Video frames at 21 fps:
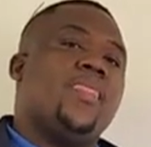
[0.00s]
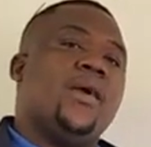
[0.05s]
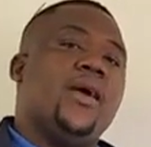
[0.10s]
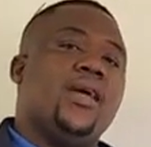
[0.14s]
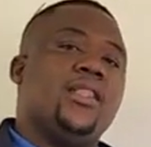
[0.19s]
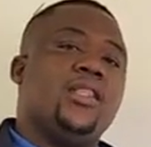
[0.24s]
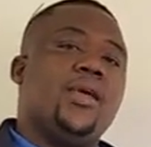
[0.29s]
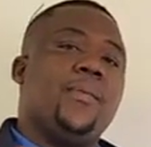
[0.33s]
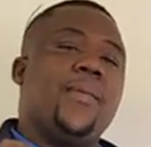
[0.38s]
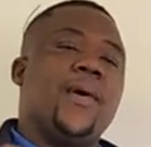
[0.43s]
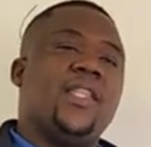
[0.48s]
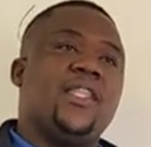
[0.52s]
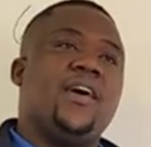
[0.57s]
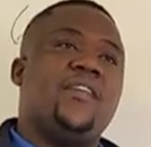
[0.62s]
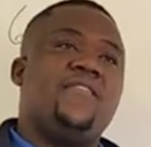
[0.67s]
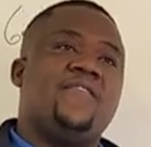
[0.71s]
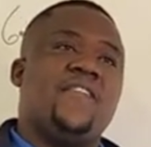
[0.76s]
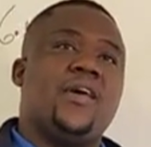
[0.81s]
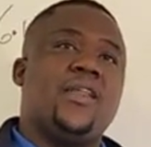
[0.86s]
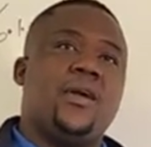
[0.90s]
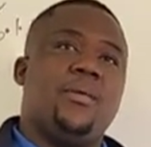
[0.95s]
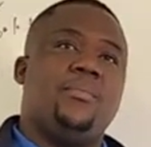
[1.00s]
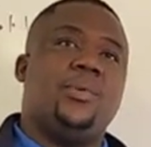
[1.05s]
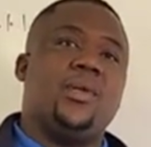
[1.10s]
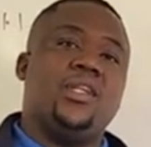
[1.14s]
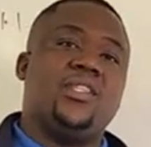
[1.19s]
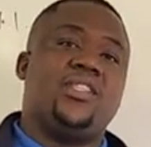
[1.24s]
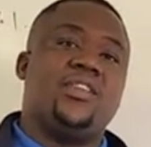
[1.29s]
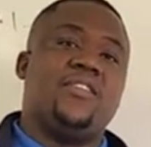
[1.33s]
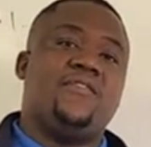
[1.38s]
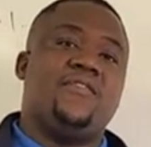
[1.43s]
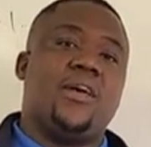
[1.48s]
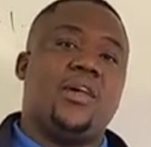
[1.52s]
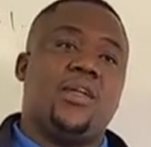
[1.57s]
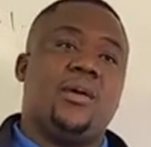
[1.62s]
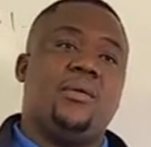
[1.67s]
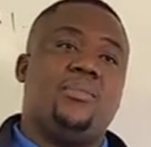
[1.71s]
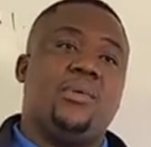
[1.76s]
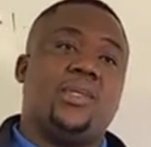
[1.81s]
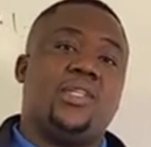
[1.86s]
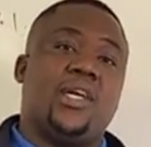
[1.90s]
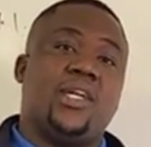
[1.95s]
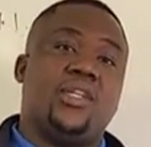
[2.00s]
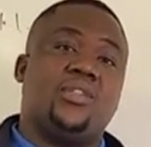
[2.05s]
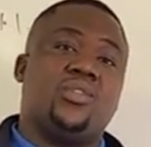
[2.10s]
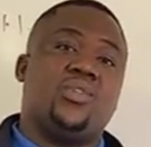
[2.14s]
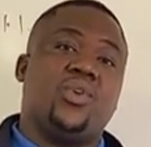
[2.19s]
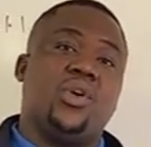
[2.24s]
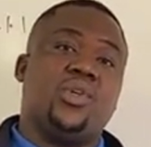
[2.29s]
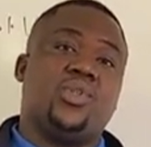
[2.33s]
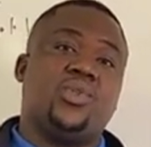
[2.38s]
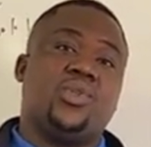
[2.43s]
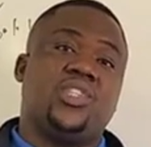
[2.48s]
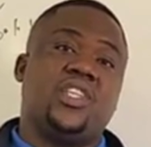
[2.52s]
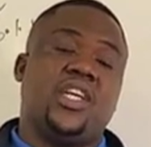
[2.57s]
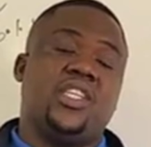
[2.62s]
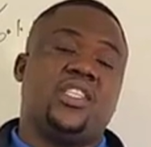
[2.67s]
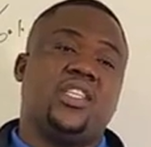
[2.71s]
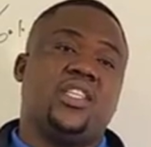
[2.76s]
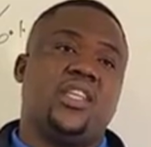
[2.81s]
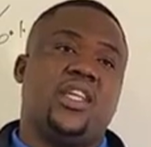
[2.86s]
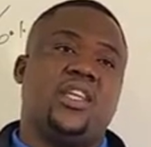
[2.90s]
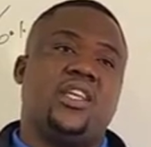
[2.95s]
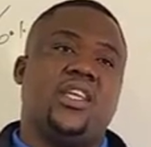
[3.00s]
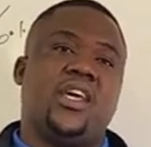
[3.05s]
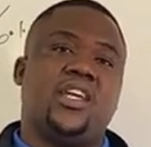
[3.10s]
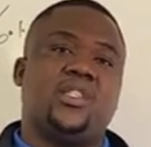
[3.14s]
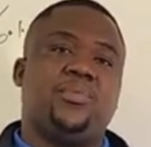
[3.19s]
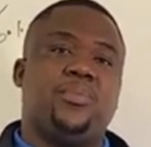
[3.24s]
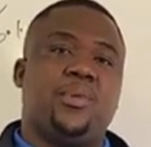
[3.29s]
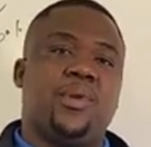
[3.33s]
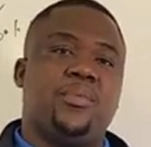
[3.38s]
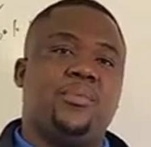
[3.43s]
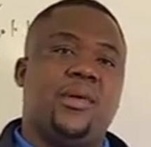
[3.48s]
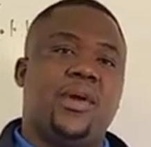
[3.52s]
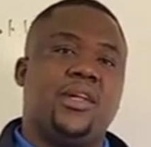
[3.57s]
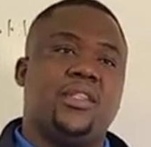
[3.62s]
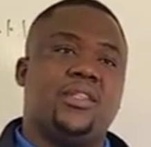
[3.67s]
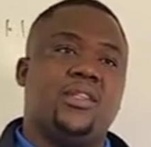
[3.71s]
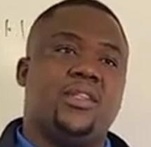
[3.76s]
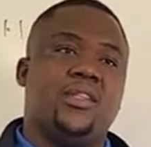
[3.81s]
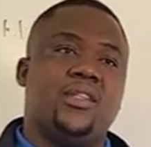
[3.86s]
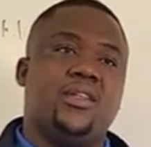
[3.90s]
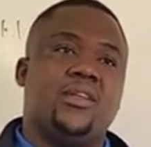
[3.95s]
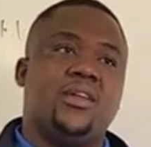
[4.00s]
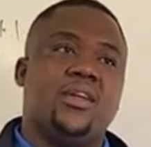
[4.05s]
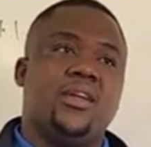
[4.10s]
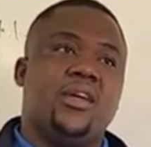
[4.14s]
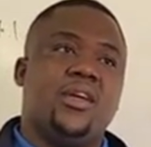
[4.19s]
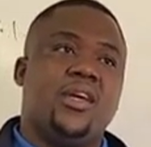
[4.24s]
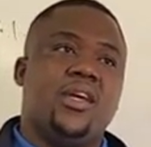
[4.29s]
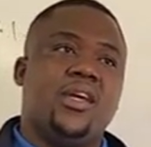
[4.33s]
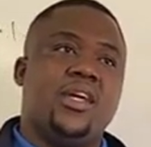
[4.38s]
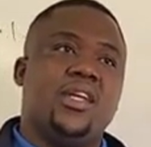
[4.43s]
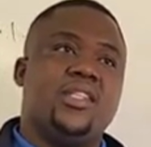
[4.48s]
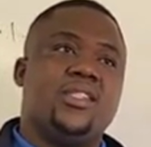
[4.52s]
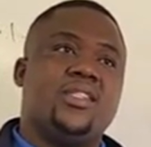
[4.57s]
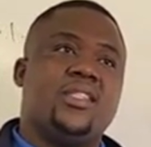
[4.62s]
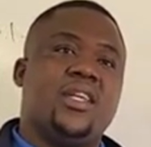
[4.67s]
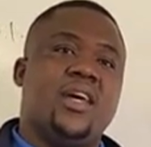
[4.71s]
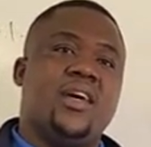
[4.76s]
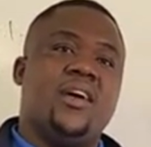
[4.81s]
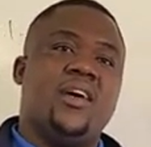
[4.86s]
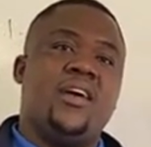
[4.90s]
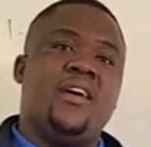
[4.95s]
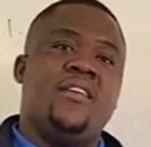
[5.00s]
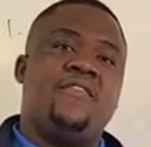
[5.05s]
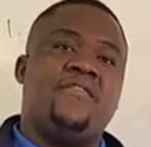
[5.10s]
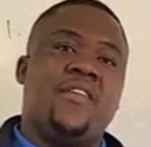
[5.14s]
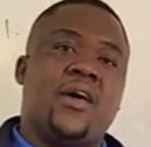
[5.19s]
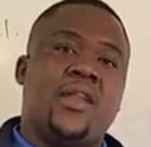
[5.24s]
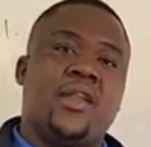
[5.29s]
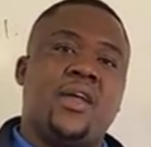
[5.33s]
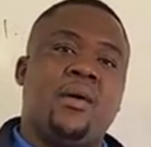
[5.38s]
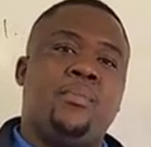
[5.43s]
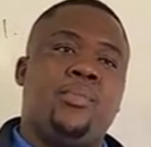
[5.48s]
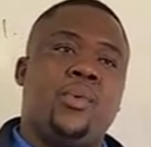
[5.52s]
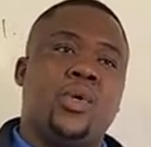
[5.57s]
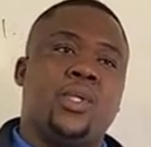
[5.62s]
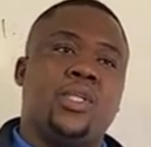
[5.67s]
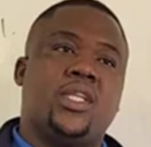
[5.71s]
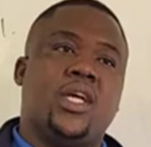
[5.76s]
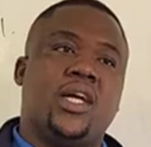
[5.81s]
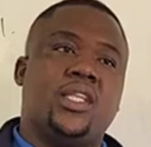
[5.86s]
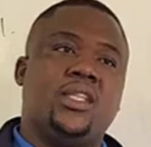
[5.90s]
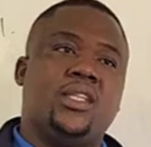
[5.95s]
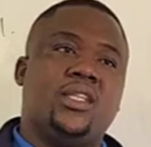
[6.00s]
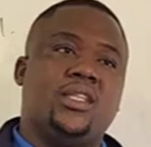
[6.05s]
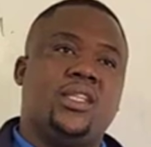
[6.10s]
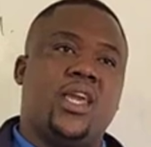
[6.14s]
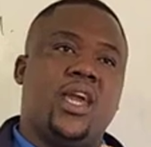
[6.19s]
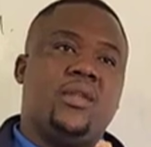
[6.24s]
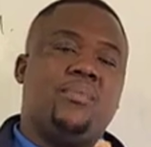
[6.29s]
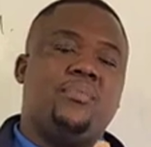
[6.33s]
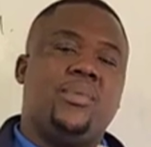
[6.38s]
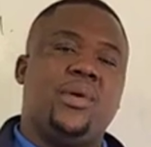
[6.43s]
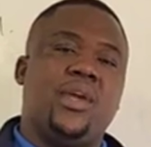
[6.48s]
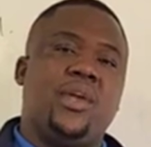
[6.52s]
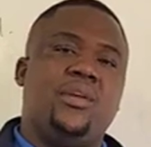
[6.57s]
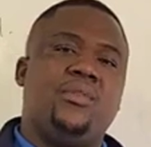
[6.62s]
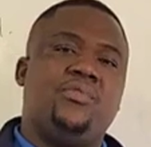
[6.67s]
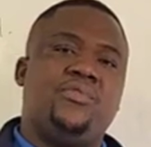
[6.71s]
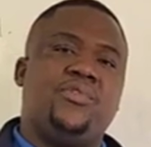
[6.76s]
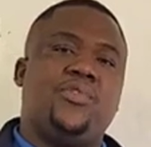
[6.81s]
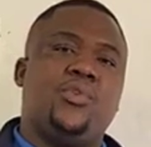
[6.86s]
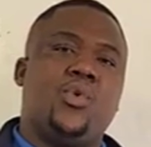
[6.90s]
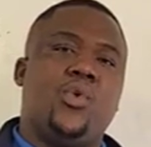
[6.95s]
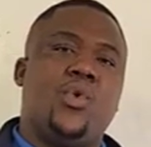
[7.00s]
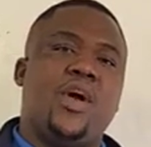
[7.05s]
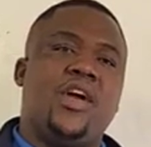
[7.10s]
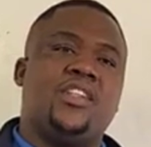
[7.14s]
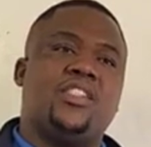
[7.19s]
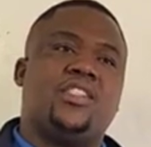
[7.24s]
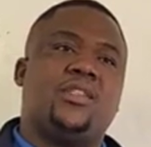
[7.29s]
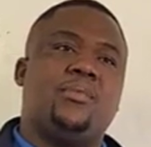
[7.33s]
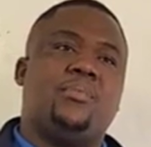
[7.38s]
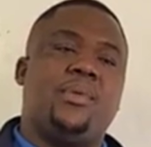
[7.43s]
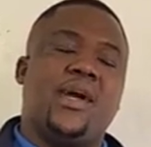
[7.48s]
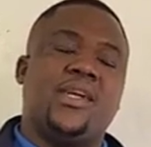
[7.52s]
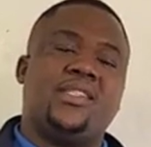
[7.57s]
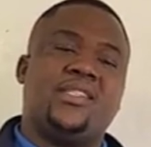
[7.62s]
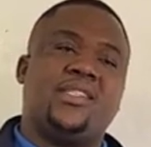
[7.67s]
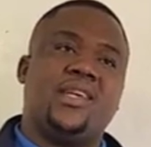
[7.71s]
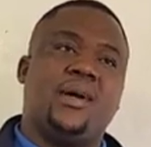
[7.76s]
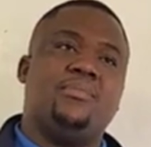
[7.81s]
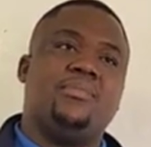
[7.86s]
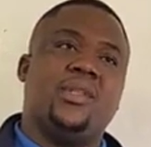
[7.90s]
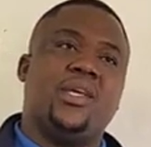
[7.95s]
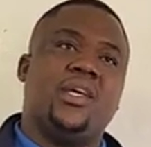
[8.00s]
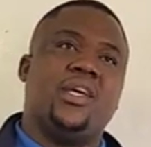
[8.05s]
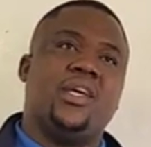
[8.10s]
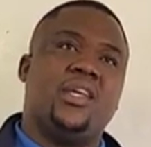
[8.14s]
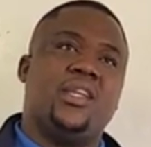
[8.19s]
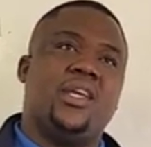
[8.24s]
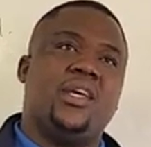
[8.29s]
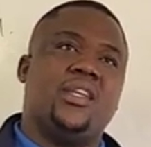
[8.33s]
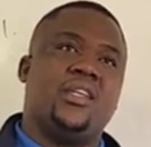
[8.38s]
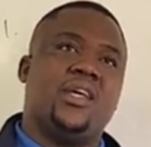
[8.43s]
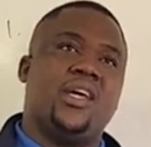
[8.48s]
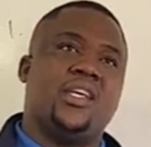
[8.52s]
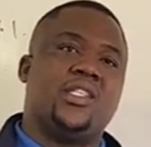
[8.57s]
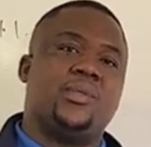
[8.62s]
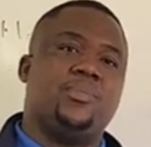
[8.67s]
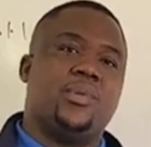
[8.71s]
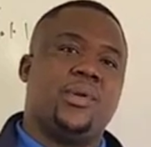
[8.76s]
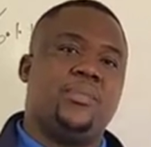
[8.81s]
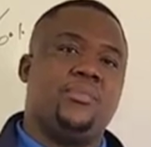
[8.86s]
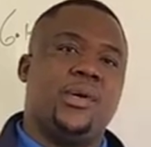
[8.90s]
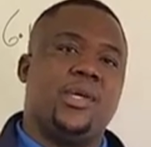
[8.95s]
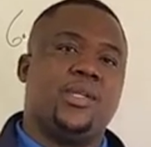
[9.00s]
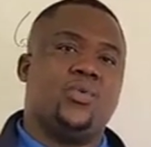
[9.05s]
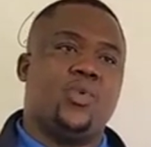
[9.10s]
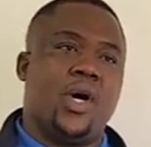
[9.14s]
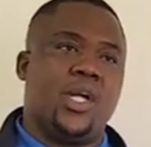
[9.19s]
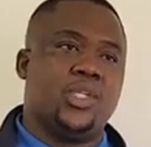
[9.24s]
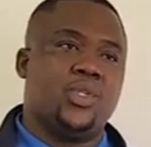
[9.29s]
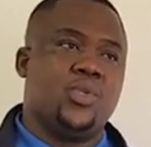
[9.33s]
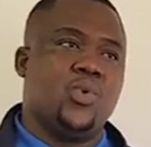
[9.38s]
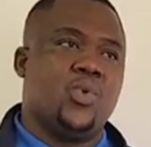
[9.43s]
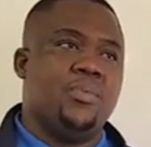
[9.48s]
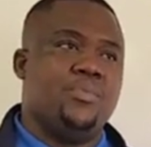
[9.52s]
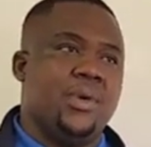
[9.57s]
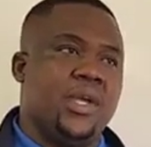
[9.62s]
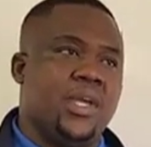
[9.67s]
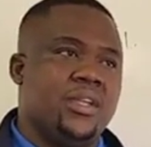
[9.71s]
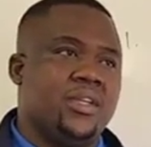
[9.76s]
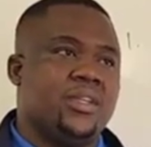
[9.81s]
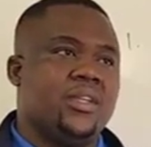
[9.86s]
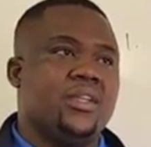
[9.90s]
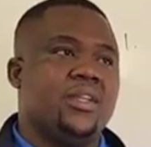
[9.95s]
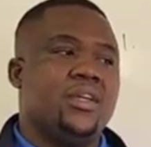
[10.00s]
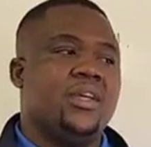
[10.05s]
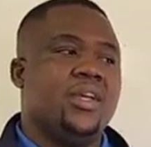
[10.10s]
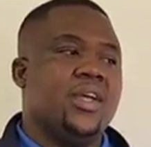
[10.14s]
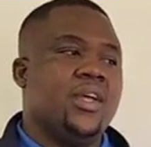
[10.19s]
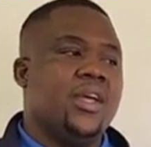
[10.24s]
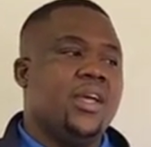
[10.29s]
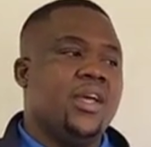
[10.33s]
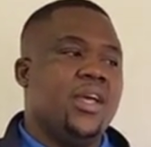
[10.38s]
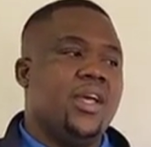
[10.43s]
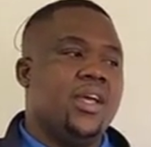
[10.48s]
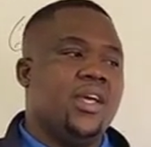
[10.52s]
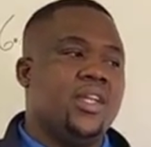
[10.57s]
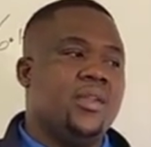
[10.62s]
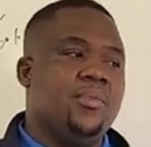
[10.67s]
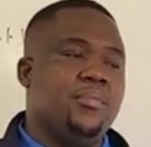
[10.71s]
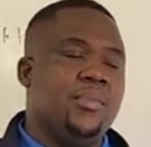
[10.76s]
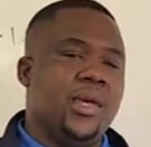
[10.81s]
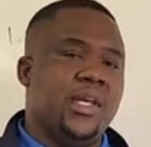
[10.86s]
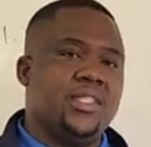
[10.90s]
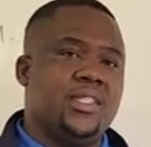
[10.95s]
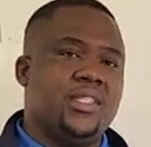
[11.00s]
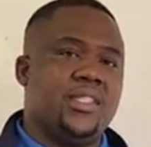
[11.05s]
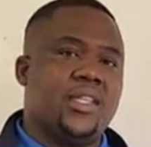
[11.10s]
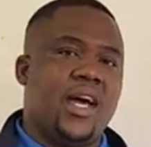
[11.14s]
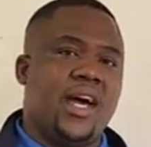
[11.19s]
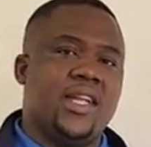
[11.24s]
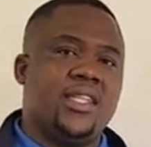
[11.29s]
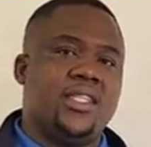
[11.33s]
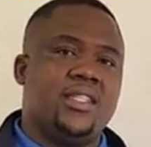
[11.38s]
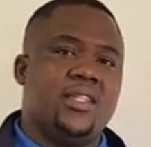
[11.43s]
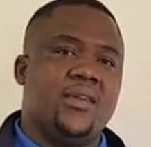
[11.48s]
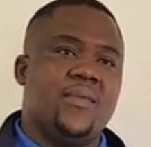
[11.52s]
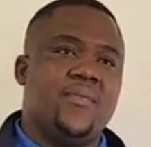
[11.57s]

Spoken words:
A dependent variable is a variable that is going to change in an experiment. It's a variable that can be influenced by something in an experiment. What do we mean? It means that